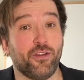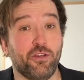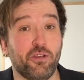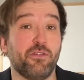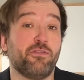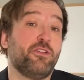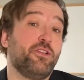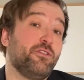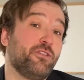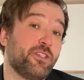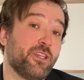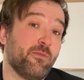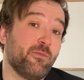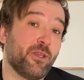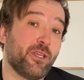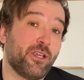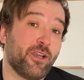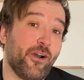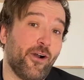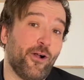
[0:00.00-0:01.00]
you have to do
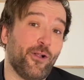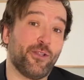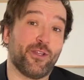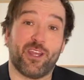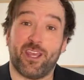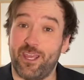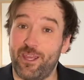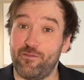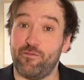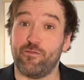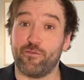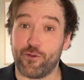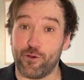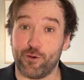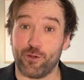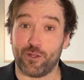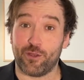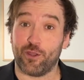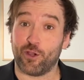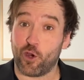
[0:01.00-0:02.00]
something called
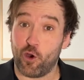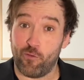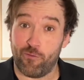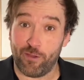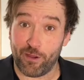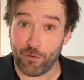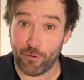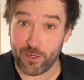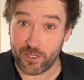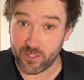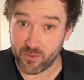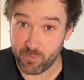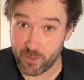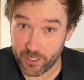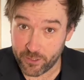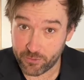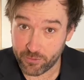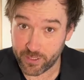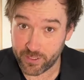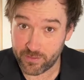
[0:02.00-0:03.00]
inverting the covariance
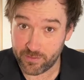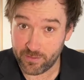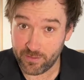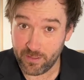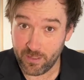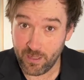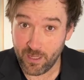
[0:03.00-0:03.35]
matrix.